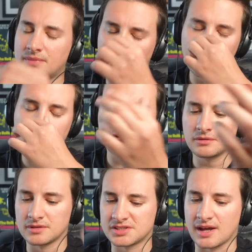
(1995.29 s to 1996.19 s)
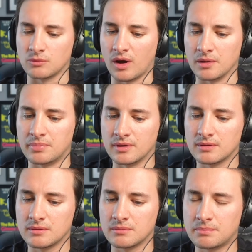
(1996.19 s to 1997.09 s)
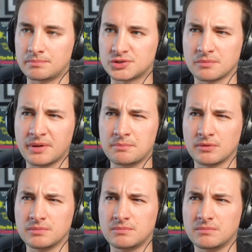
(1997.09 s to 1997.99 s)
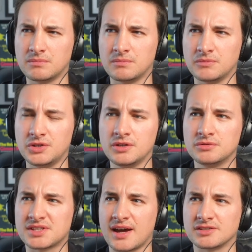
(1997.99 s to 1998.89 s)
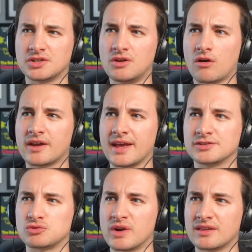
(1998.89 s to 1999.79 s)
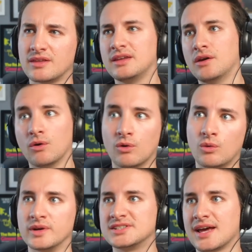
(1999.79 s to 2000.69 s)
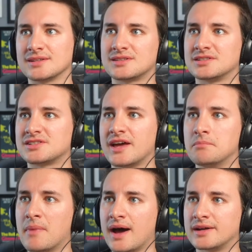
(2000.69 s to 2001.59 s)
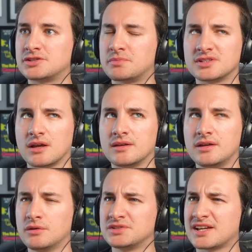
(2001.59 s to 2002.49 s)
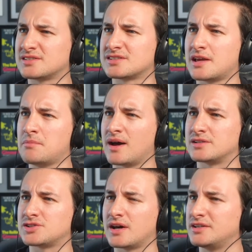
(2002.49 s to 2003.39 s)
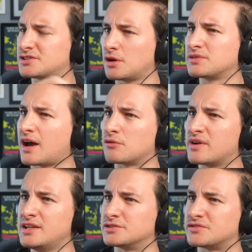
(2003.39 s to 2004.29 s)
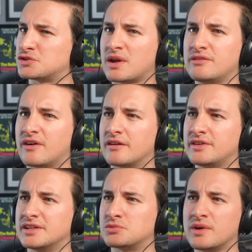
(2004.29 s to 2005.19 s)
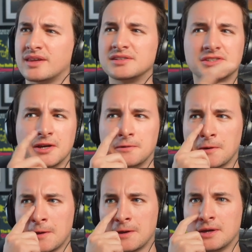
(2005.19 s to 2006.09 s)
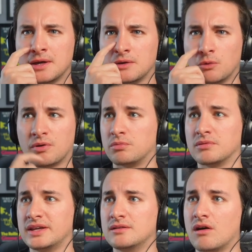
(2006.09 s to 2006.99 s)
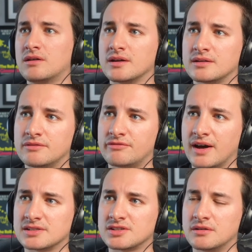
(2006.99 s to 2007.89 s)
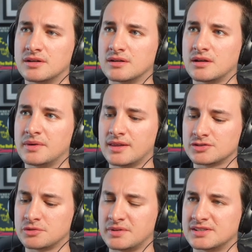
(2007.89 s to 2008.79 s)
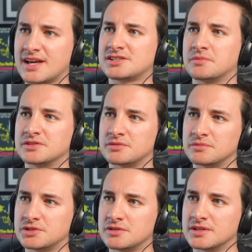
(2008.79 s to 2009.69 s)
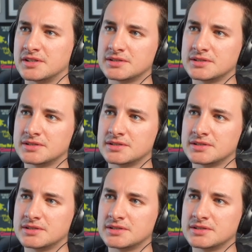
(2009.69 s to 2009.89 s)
I mean, I do understand why, but some people use that as a knock against Ric that he always has the same match. But it's like he always has the same match, and he sold out arenas for 25 years with it. So or probably longer, in fact. So, uh, I mean, that should be a testament to him, surely.